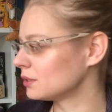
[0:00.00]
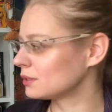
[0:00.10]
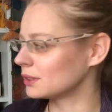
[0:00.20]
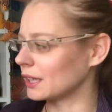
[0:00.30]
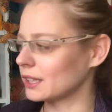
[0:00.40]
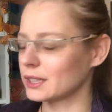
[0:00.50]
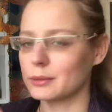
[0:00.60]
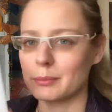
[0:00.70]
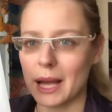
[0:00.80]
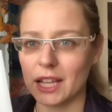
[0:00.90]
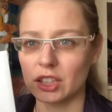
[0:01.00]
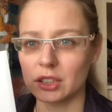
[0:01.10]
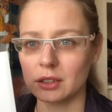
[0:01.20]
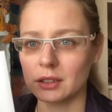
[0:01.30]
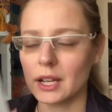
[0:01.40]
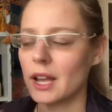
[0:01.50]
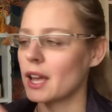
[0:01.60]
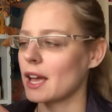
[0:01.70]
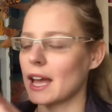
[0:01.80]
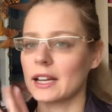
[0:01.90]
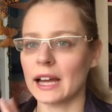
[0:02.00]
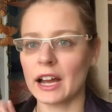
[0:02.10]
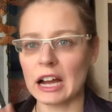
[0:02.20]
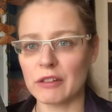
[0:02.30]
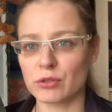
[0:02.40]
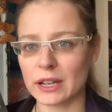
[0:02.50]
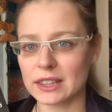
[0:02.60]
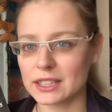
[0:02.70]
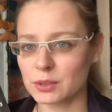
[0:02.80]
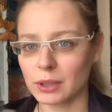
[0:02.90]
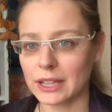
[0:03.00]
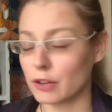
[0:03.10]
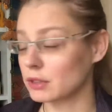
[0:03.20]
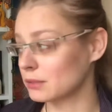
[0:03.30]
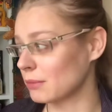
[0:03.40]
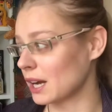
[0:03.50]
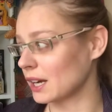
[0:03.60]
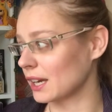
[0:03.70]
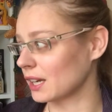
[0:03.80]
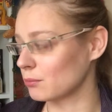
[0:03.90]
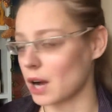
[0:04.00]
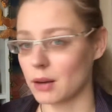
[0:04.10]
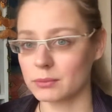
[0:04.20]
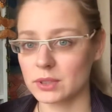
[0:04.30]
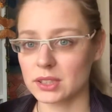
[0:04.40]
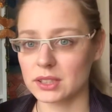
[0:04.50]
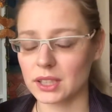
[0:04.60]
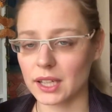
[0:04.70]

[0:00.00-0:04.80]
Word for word: like manor and I have read this one I read my mom's